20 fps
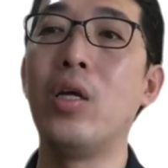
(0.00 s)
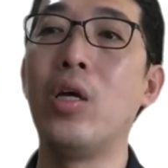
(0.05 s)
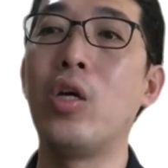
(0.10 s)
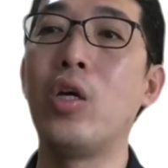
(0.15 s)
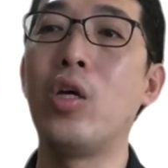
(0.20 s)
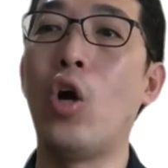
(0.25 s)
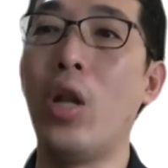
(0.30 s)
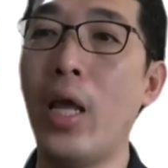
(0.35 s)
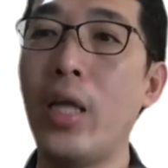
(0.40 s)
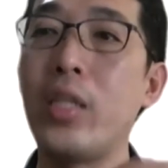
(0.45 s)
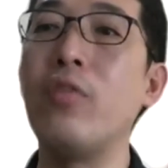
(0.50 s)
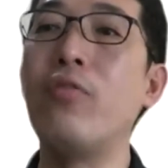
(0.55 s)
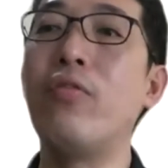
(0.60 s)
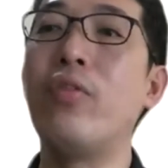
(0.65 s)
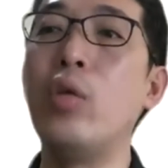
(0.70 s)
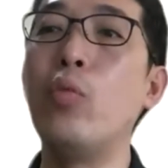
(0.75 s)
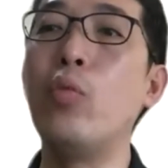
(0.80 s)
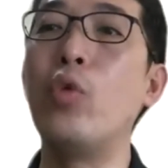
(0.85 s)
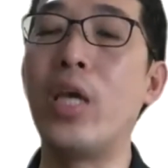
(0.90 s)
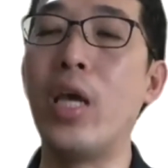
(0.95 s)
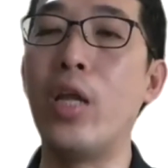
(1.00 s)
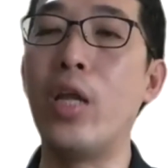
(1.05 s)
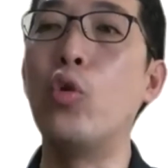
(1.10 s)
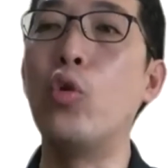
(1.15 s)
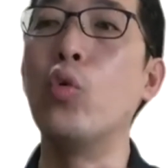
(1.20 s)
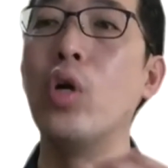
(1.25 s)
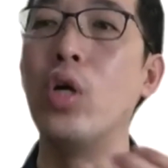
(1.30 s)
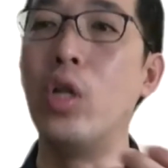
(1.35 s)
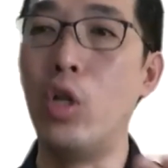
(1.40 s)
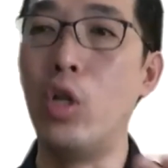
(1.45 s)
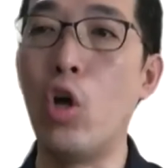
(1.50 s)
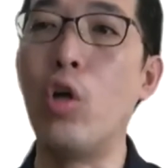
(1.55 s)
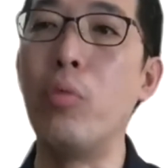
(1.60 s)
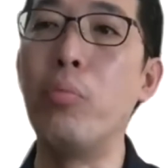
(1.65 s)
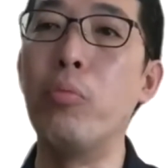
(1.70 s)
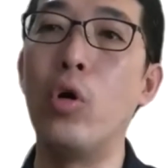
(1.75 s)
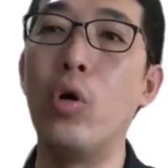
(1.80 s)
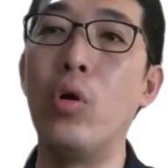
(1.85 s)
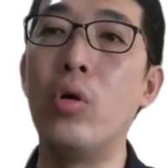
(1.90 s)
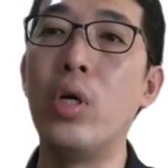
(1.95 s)
Collectively, we can do a lot
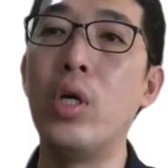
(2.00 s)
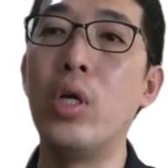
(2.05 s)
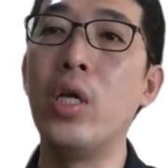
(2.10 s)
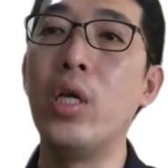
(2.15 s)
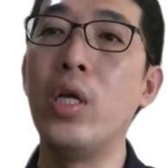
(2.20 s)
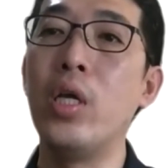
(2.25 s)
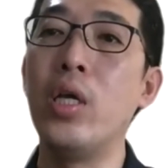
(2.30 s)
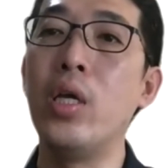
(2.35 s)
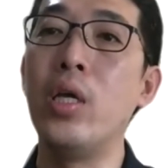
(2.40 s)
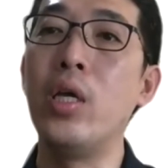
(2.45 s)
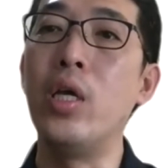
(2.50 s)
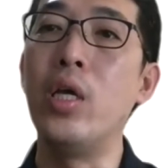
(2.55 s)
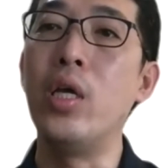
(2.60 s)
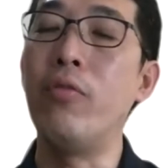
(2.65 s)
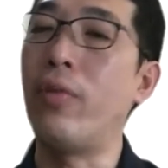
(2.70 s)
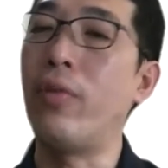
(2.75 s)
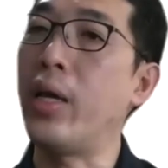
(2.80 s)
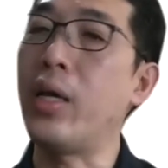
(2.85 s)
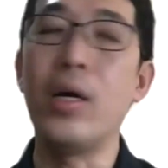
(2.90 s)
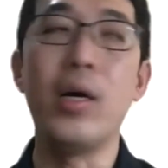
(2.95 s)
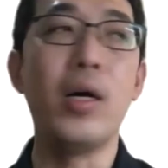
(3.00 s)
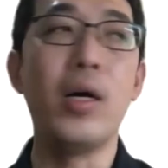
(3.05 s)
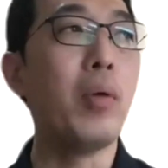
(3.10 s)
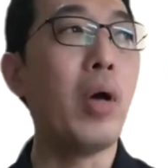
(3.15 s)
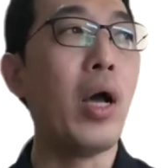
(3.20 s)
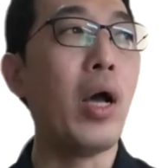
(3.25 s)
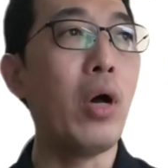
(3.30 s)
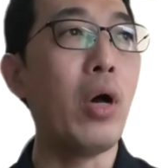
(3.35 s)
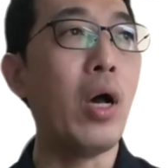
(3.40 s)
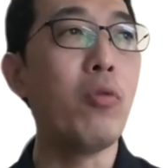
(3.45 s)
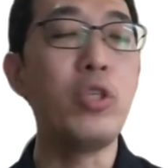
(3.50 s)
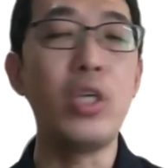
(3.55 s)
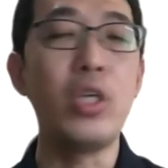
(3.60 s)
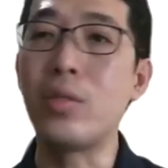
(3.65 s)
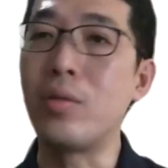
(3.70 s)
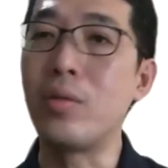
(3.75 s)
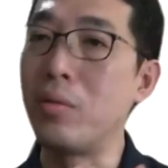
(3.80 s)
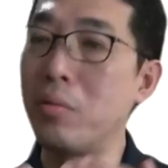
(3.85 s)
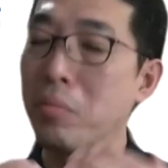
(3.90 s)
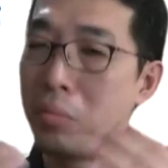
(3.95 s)
more. In fact, I'll
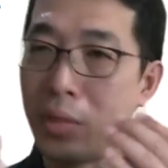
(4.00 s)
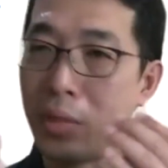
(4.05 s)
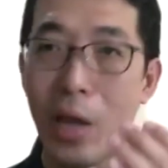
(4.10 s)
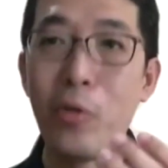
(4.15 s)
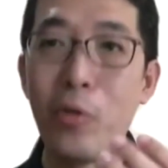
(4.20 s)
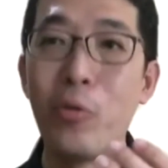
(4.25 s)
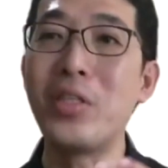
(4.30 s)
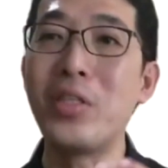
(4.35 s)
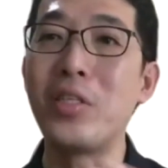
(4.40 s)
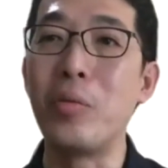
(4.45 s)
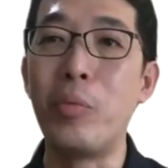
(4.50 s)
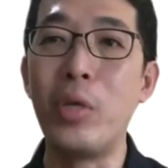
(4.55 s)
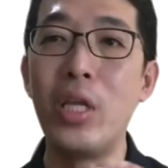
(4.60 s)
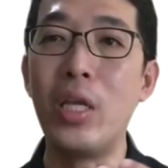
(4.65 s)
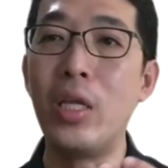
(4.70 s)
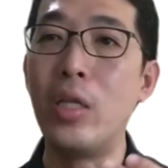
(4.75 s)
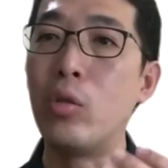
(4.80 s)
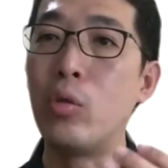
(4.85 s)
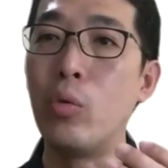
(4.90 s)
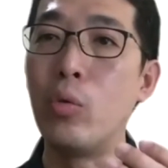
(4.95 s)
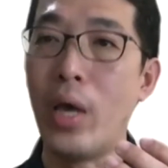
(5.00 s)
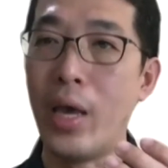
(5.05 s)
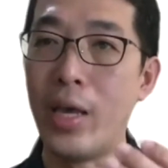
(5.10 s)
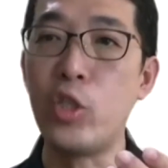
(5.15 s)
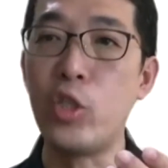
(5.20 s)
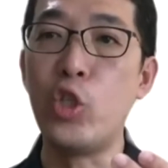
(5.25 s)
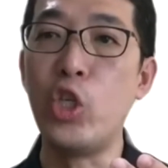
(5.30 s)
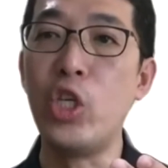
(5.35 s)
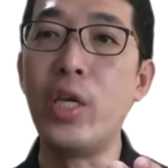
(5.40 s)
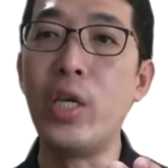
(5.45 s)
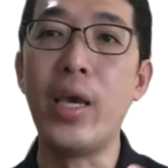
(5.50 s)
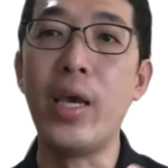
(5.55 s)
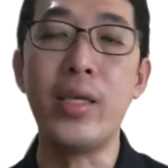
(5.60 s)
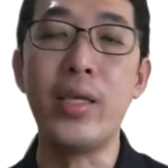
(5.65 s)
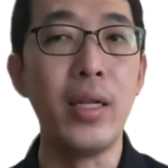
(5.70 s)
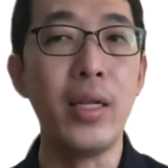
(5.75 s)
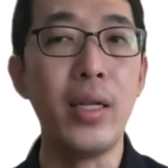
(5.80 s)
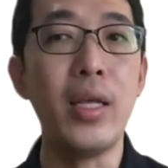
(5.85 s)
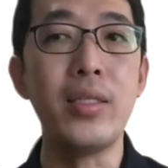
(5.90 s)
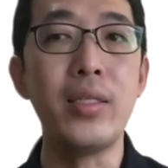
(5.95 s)
just digress a bit into SG Cares,
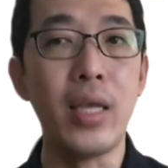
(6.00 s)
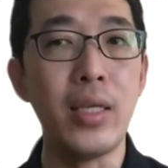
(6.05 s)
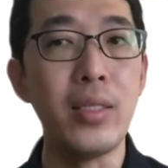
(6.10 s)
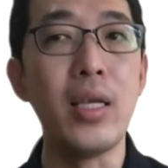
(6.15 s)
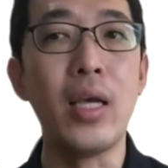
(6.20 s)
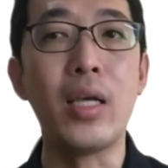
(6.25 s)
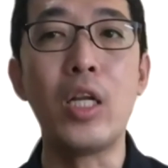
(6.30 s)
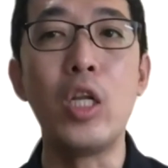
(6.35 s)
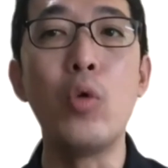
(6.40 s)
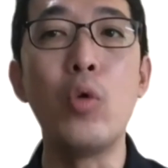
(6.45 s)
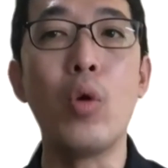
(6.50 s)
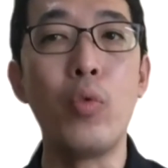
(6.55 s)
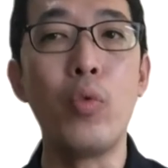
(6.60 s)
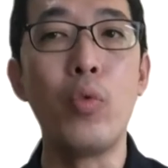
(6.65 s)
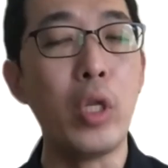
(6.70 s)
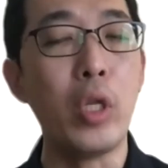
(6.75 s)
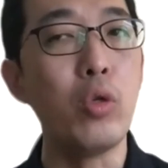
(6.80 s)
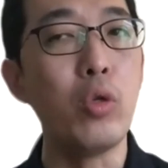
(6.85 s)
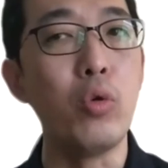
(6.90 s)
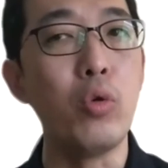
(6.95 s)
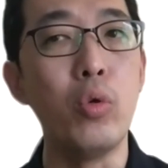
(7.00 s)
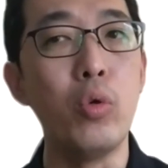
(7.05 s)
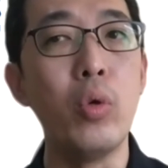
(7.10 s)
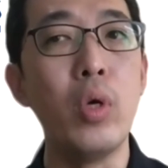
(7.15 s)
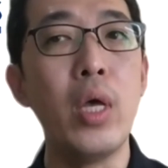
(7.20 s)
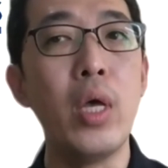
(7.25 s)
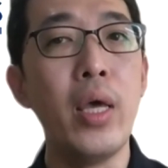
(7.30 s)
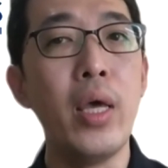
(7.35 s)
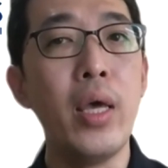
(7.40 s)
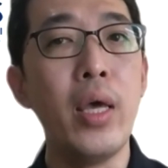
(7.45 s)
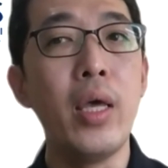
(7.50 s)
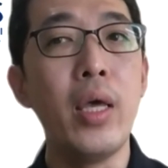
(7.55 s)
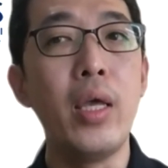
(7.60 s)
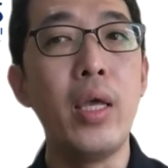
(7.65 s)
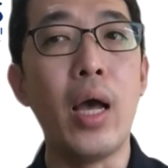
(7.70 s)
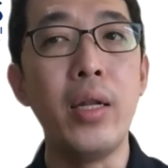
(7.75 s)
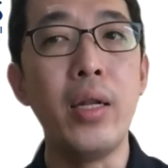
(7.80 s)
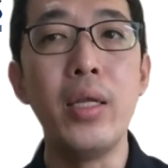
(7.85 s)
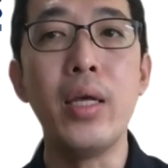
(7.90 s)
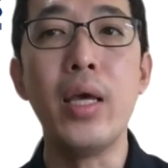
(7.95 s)
and that's exactly what we want to do.
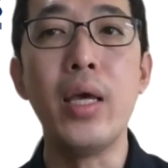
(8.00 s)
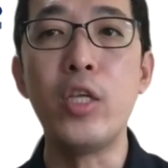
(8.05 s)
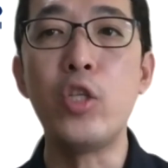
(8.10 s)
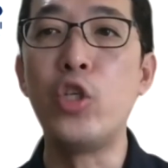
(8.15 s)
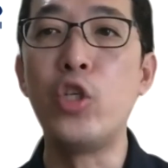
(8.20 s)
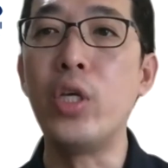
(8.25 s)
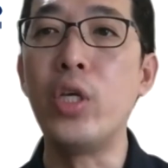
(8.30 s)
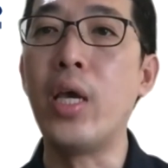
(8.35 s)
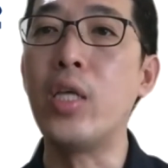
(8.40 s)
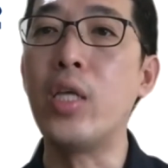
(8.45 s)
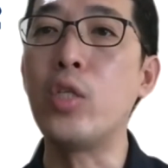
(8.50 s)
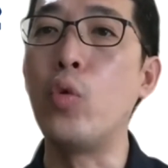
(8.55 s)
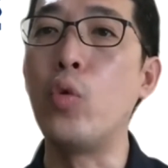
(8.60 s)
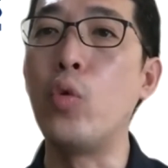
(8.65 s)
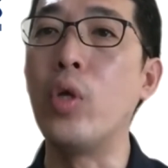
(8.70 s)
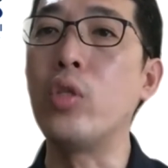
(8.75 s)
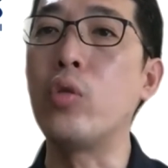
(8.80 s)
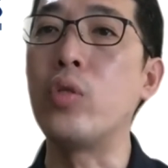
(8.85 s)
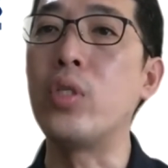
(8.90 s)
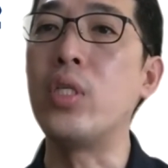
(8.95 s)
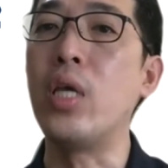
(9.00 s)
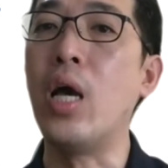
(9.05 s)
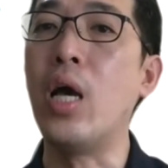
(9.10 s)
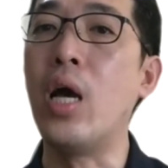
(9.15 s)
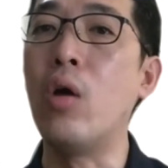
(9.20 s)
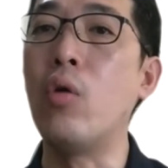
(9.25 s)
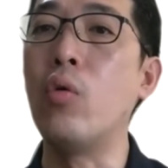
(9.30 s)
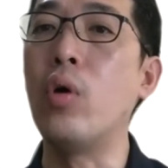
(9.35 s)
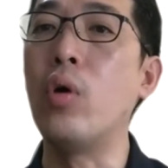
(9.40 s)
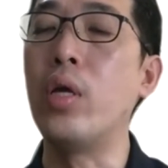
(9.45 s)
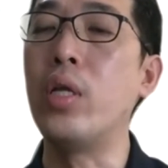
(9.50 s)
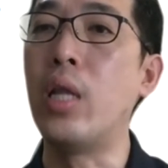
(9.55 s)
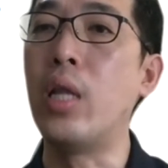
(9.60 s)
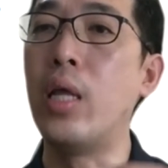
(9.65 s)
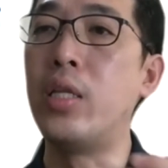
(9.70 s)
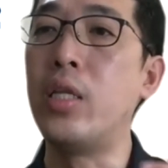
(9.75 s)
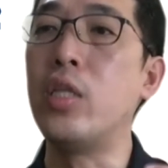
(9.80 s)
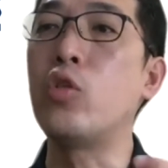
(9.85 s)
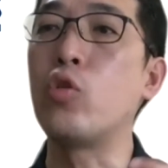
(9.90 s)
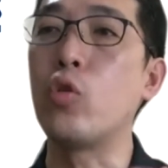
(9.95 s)
Under SG Cares, we want to see how
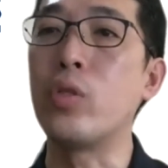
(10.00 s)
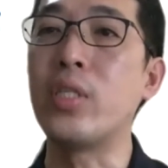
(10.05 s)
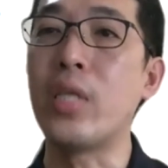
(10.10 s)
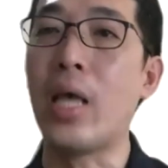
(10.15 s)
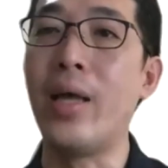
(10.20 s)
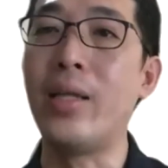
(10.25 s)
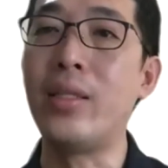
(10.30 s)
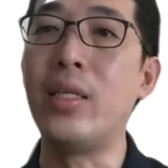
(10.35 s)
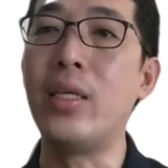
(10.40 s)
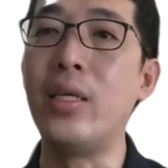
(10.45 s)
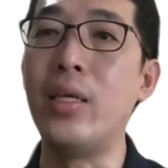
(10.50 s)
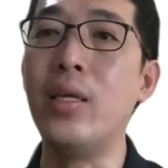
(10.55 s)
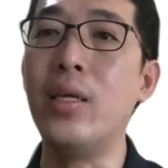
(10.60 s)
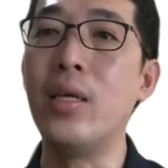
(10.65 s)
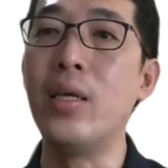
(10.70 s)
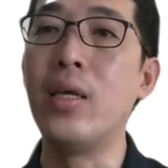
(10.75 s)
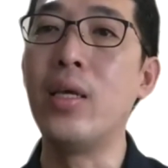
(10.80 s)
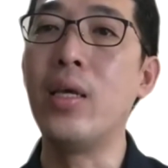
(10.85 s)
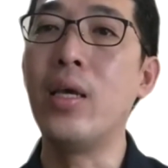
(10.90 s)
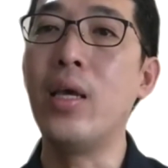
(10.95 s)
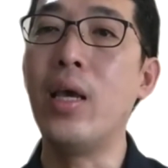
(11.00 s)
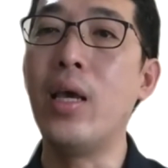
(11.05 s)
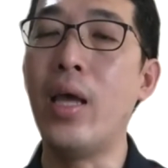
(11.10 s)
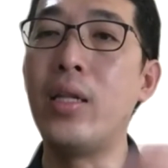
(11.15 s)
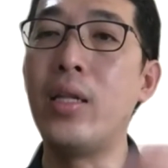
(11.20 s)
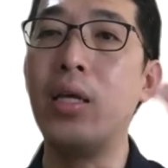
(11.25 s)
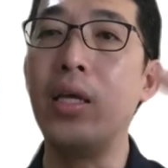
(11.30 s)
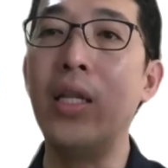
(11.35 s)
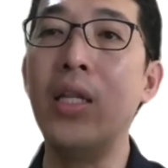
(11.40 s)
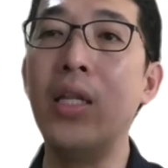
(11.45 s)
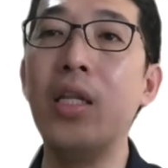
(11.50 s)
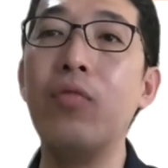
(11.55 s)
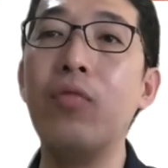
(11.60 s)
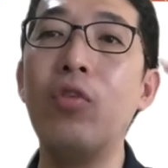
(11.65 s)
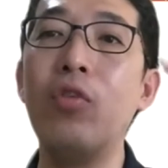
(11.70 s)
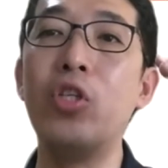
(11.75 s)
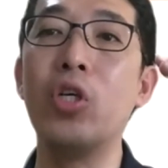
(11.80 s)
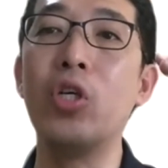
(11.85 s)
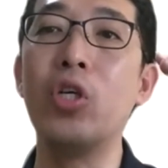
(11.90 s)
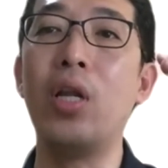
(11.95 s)
this society, at the
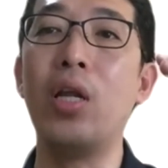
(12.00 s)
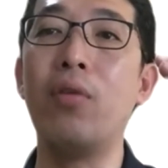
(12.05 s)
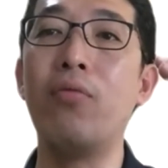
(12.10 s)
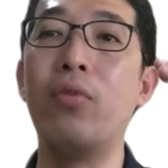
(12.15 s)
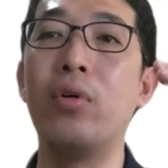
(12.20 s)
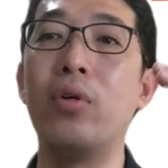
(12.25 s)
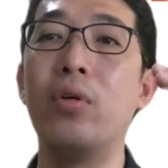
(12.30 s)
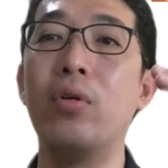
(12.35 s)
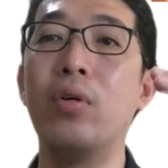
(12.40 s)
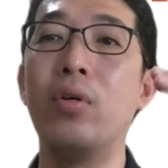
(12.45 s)
individual level,